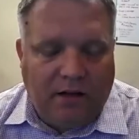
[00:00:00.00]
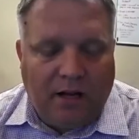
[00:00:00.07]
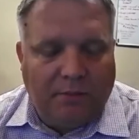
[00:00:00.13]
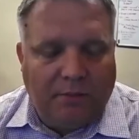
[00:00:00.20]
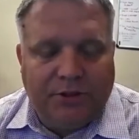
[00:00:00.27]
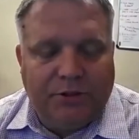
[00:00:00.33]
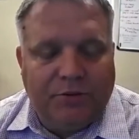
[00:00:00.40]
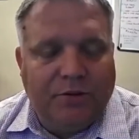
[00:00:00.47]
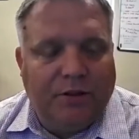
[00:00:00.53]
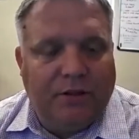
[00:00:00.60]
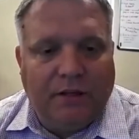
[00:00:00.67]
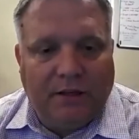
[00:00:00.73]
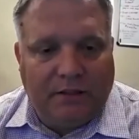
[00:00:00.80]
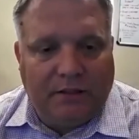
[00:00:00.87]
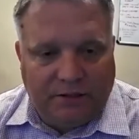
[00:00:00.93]
I'm
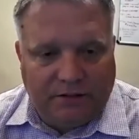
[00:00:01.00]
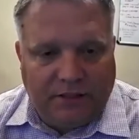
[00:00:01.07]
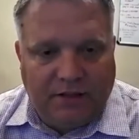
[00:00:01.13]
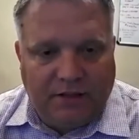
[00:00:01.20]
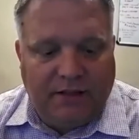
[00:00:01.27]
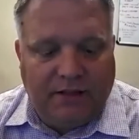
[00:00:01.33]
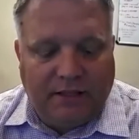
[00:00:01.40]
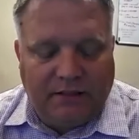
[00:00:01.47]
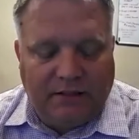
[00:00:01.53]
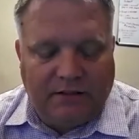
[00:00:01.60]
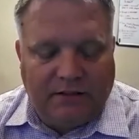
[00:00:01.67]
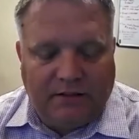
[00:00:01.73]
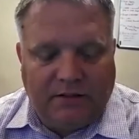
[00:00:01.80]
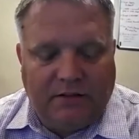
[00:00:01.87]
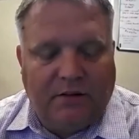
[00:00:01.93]
sure there's nothing that
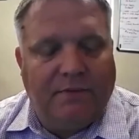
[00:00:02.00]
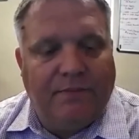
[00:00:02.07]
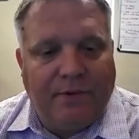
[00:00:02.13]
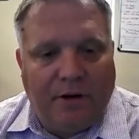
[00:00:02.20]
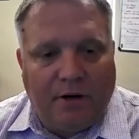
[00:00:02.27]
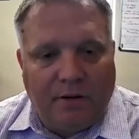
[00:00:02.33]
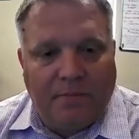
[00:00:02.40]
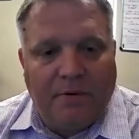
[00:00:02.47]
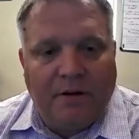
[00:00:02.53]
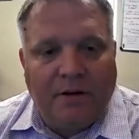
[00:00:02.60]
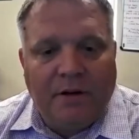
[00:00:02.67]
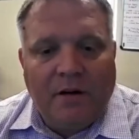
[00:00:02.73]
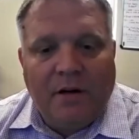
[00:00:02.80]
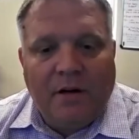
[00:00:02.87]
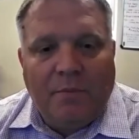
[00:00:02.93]
confirmed,
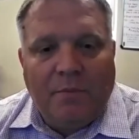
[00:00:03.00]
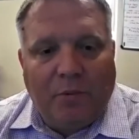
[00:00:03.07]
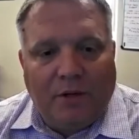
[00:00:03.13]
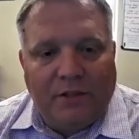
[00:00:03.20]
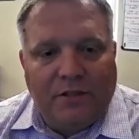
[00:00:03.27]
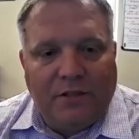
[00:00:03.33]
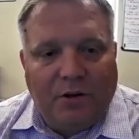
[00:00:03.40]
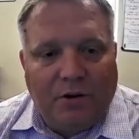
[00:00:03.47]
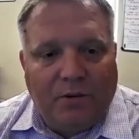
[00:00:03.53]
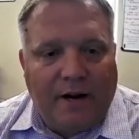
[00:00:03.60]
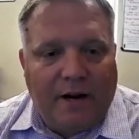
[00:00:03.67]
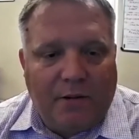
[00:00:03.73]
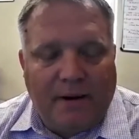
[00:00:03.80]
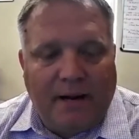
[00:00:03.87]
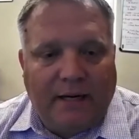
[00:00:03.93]
but once
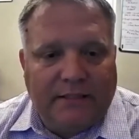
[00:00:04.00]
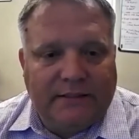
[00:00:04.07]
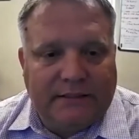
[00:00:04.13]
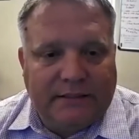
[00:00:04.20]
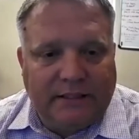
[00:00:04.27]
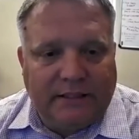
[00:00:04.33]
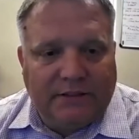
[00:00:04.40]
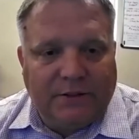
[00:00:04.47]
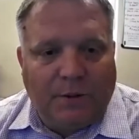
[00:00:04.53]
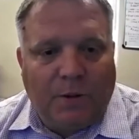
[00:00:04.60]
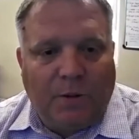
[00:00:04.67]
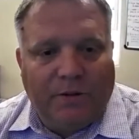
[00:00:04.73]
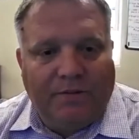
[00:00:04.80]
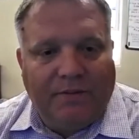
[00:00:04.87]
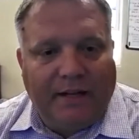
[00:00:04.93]
Lowrider magazine gets a
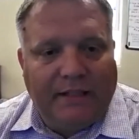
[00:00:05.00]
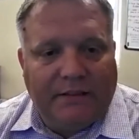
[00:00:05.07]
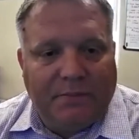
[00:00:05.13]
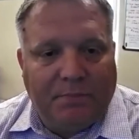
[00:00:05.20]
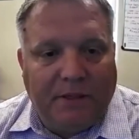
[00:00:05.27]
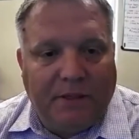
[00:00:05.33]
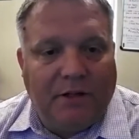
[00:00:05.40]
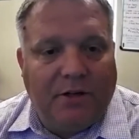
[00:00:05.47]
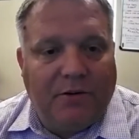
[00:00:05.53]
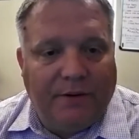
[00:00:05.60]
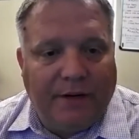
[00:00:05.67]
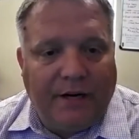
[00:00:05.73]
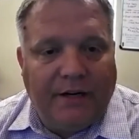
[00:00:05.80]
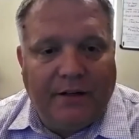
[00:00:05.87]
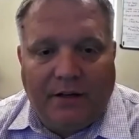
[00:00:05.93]
hold of that it's been
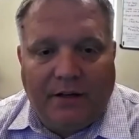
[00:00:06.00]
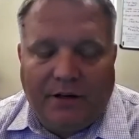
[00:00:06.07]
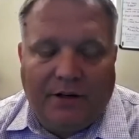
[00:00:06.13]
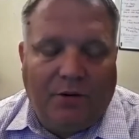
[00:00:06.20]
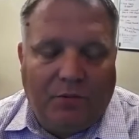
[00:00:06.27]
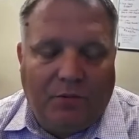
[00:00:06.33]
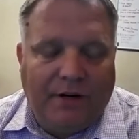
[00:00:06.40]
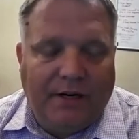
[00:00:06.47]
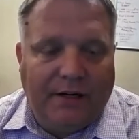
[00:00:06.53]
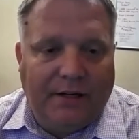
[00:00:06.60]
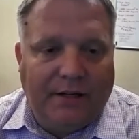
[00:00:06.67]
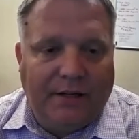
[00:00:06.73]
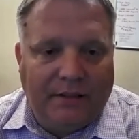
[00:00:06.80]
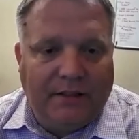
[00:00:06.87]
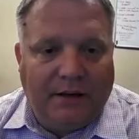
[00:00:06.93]
created, they're going to want
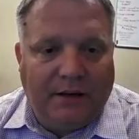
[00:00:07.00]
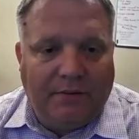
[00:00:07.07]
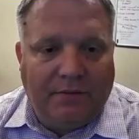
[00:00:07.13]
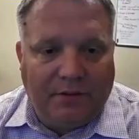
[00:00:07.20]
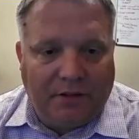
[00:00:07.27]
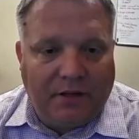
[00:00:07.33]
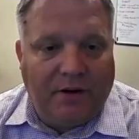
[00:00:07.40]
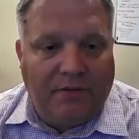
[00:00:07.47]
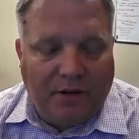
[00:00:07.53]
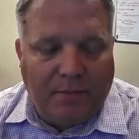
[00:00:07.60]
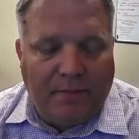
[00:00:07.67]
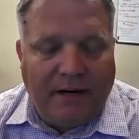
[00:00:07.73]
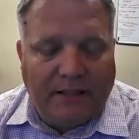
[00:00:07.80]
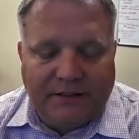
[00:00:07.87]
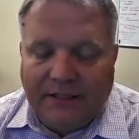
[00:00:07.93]
it to cover their
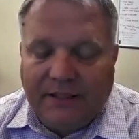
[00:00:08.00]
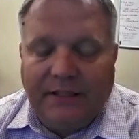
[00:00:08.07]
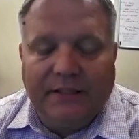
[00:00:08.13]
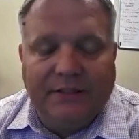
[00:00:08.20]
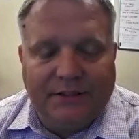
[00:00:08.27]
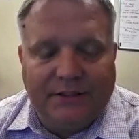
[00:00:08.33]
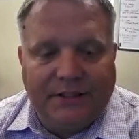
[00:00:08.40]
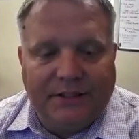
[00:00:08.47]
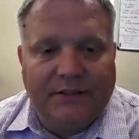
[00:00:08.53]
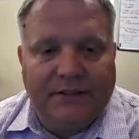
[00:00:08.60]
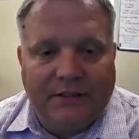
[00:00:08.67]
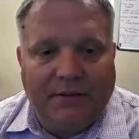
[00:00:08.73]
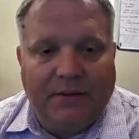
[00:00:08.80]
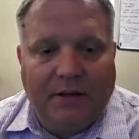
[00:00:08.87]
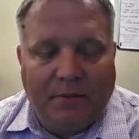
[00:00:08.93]
magazine. It is just
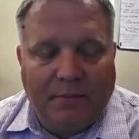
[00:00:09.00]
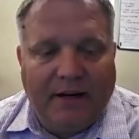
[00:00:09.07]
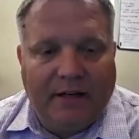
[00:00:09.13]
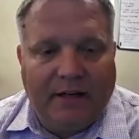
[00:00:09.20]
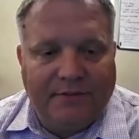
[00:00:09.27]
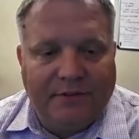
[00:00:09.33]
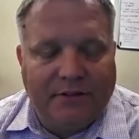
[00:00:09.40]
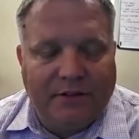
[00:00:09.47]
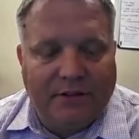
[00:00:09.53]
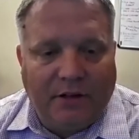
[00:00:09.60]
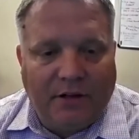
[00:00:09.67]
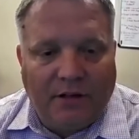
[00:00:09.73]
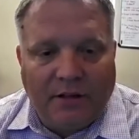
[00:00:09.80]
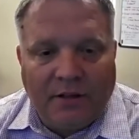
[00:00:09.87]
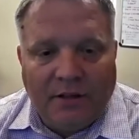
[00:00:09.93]
a magnificent
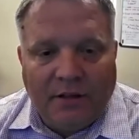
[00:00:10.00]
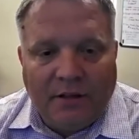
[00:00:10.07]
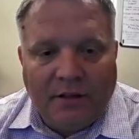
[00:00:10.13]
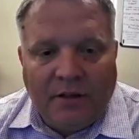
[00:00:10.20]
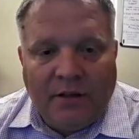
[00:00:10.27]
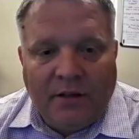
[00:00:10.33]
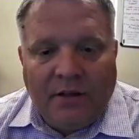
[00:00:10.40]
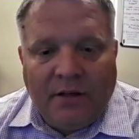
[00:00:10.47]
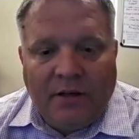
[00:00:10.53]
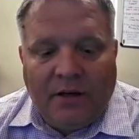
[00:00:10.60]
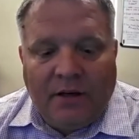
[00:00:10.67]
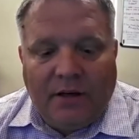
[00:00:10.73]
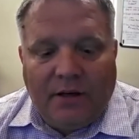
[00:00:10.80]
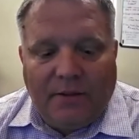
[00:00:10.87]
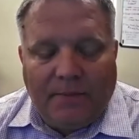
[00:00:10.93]
car.
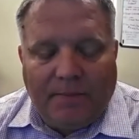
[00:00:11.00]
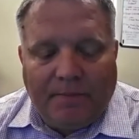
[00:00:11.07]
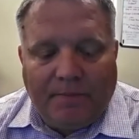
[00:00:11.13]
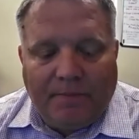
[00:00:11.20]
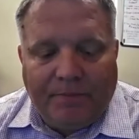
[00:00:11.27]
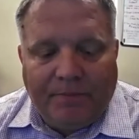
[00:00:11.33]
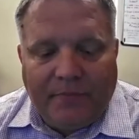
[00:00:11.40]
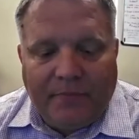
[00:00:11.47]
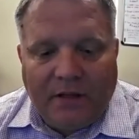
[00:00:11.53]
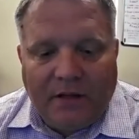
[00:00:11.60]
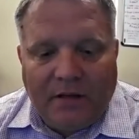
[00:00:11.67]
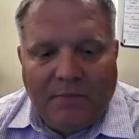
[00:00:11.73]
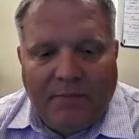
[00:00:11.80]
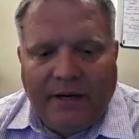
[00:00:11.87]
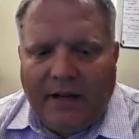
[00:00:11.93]
Um,
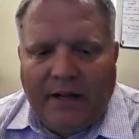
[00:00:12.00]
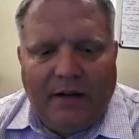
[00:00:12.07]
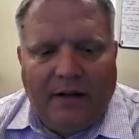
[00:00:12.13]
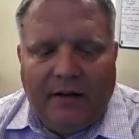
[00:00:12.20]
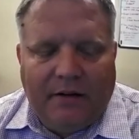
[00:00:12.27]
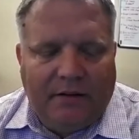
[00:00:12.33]
yeah,